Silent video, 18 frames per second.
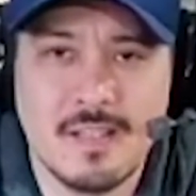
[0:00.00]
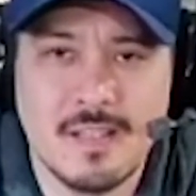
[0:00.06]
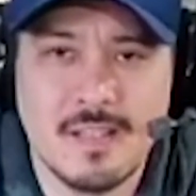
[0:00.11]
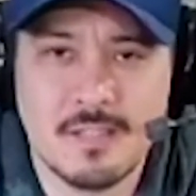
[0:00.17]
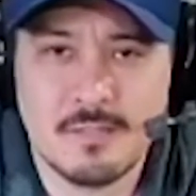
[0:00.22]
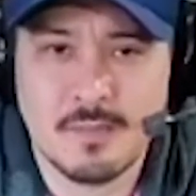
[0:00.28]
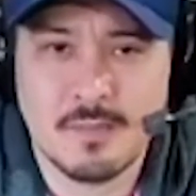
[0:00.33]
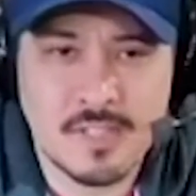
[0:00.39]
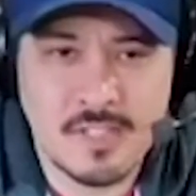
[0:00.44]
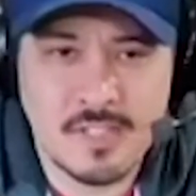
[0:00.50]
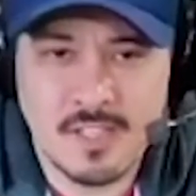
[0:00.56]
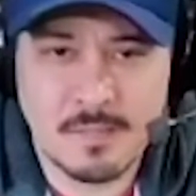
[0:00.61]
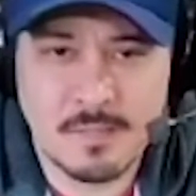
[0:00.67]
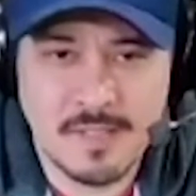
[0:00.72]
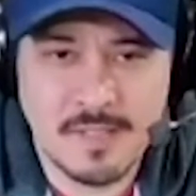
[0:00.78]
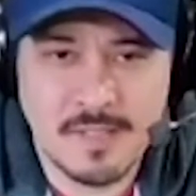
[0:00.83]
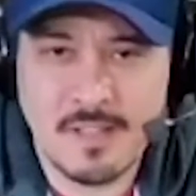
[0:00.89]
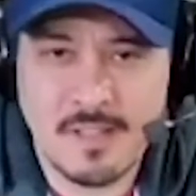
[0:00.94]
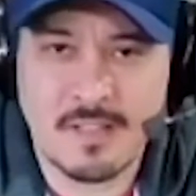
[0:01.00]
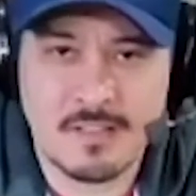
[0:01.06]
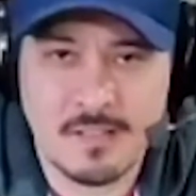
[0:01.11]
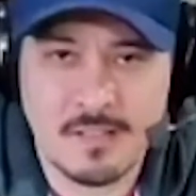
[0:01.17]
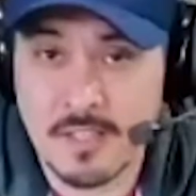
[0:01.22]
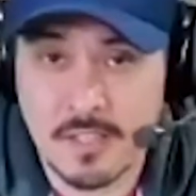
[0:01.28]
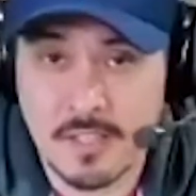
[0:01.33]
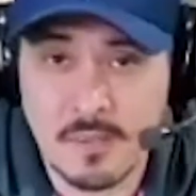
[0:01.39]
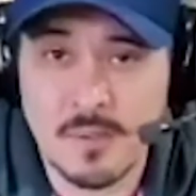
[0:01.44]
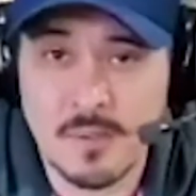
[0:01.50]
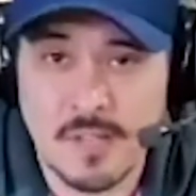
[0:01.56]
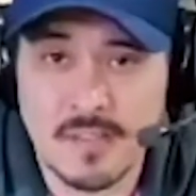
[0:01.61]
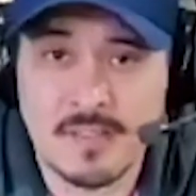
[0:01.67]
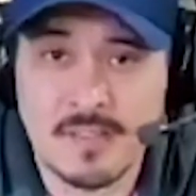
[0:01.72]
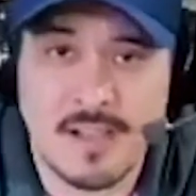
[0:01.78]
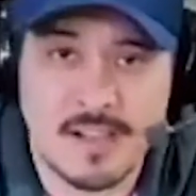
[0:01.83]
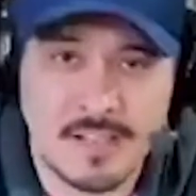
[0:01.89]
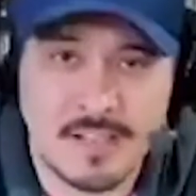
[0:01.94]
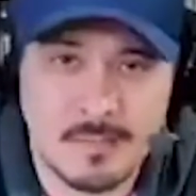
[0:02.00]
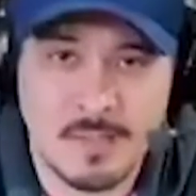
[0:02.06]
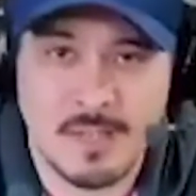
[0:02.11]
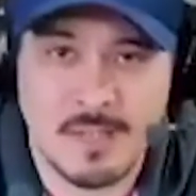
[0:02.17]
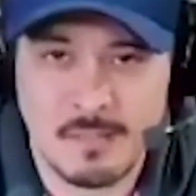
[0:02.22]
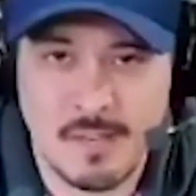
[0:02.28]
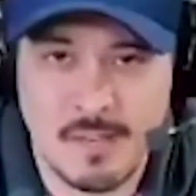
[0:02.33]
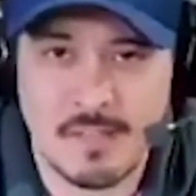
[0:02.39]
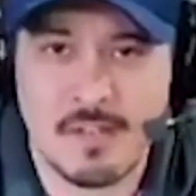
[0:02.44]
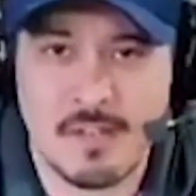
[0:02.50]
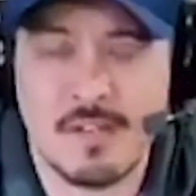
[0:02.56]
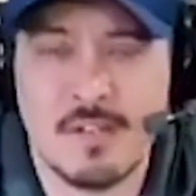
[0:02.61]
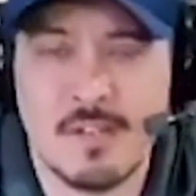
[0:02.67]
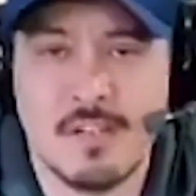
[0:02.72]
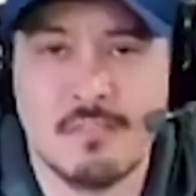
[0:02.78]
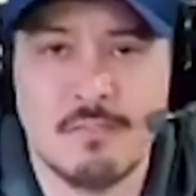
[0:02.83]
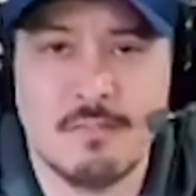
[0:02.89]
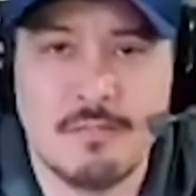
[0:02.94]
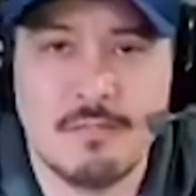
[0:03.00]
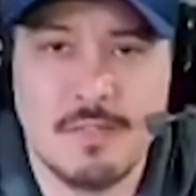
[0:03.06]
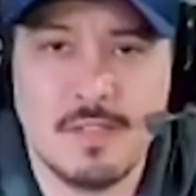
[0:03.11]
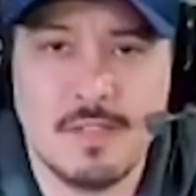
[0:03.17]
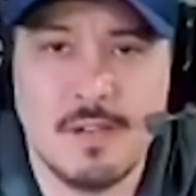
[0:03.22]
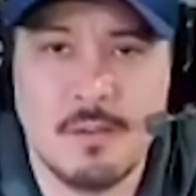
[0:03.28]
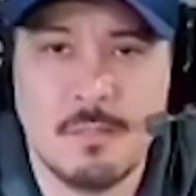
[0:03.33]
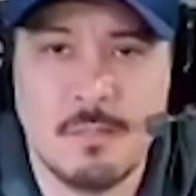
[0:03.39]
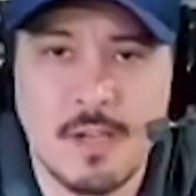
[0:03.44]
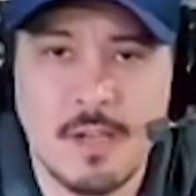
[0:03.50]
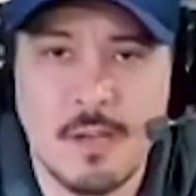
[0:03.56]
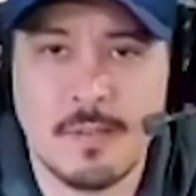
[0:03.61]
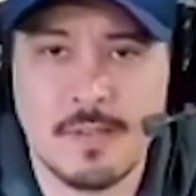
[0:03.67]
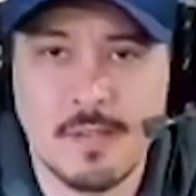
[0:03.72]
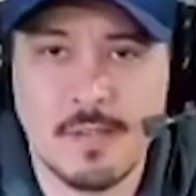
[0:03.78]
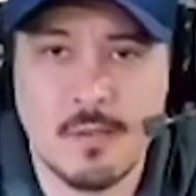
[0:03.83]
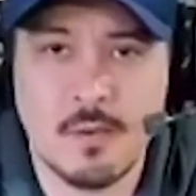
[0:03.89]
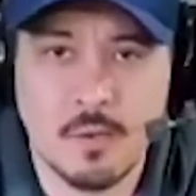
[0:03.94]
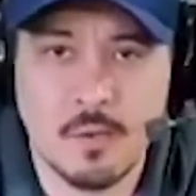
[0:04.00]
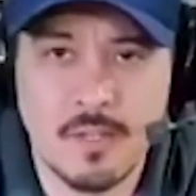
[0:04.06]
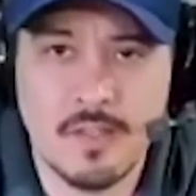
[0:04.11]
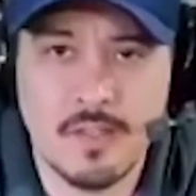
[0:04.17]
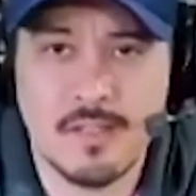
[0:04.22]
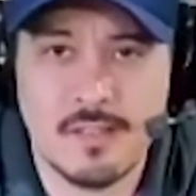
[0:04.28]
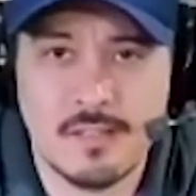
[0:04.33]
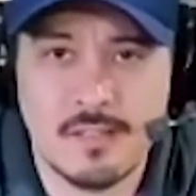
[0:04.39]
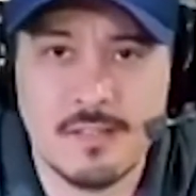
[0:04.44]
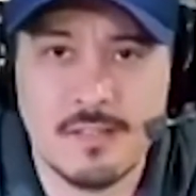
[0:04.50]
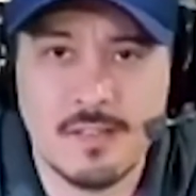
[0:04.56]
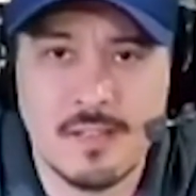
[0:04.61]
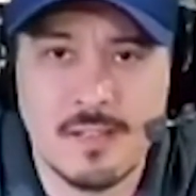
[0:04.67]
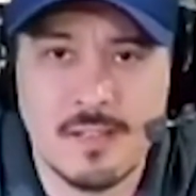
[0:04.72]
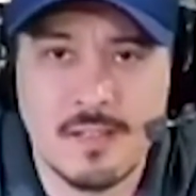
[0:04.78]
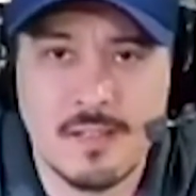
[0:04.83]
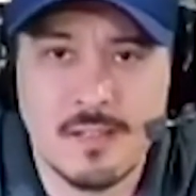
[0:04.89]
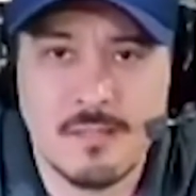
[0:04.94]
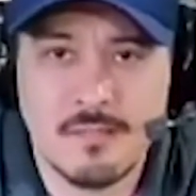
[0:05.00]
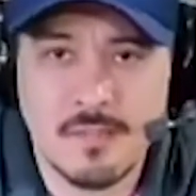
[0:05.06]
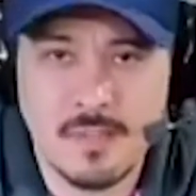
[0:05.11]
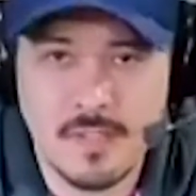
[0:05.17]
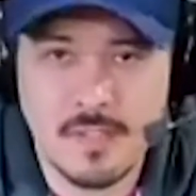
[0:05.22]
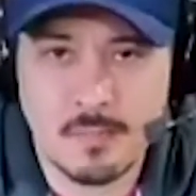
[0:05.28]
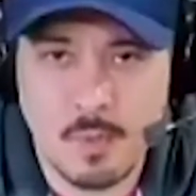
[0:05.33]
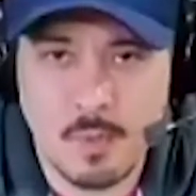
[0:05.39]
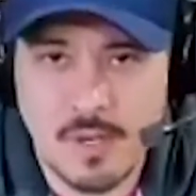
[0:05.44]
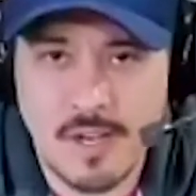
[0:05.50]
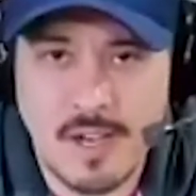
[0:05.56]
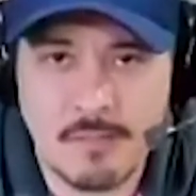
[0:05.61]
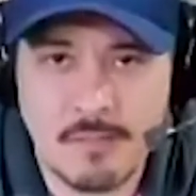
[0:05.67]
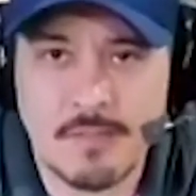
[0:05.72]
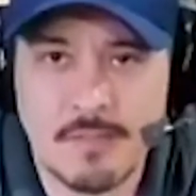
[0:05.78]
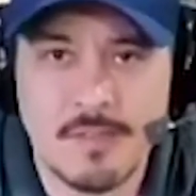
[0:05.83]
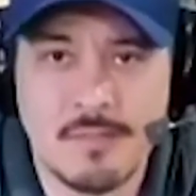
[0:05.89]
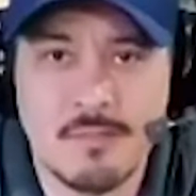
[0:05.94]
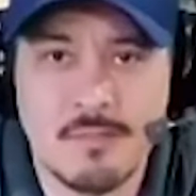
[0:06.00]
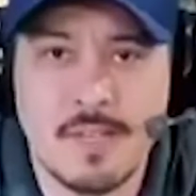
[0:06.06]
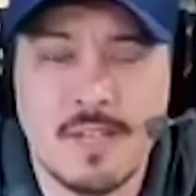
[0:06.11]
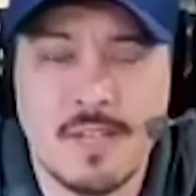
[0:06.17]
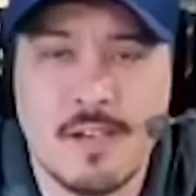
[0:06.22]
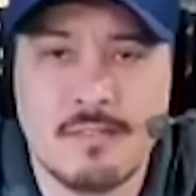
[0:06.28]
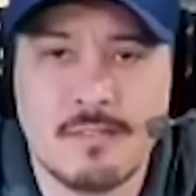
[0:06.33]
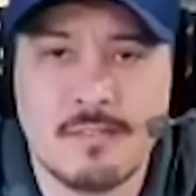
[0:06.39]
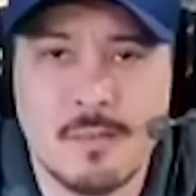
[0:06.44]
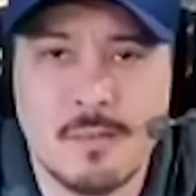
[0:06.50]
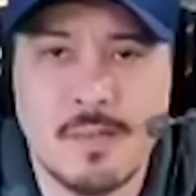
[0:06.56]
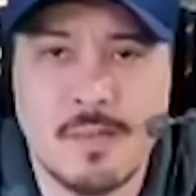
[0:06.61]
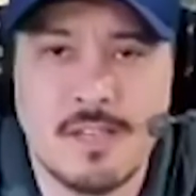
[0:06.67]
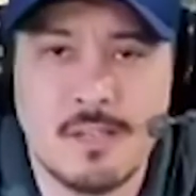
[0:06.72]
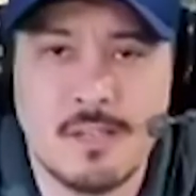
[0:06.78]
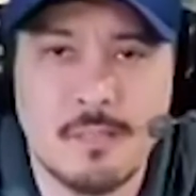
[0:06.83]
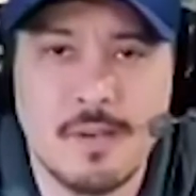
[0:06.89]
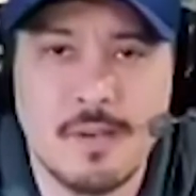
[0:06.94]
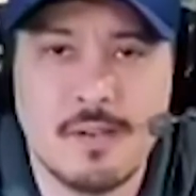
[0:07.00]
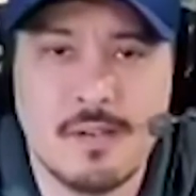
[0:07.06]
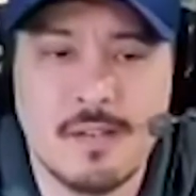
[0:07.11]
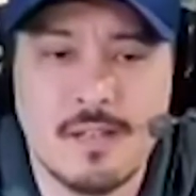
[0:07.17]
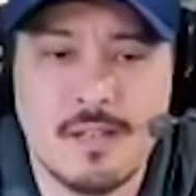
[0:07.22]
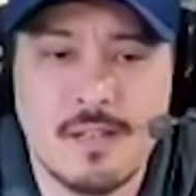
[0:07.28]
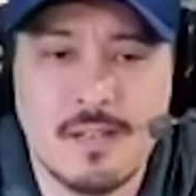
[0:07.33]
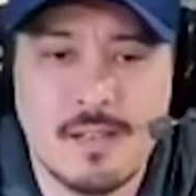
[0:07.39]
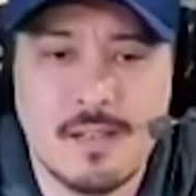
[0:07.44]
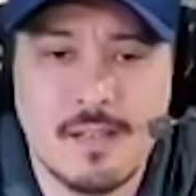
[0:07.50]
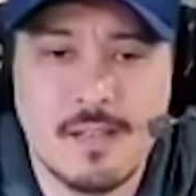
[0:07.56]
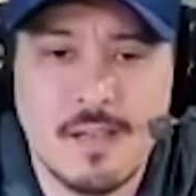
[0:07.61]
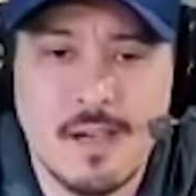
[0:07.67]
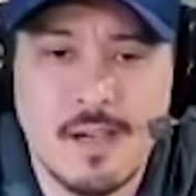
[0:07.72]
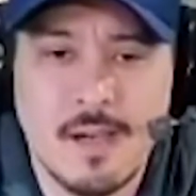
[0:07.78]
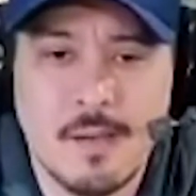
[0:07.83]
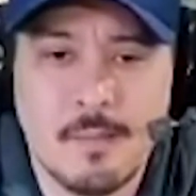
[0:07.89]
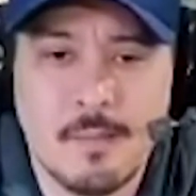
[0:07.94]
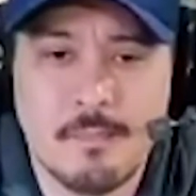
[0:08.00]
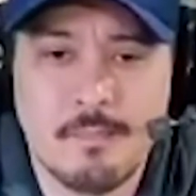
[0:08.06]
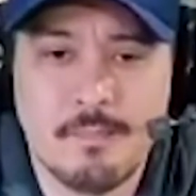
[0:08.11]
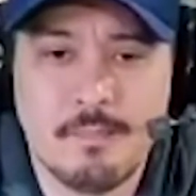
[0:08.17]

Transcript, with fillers: It's really just been mm-hmm. like like you like documenting my journey of you know becoming a goalie and feeling more confident week after week. But um,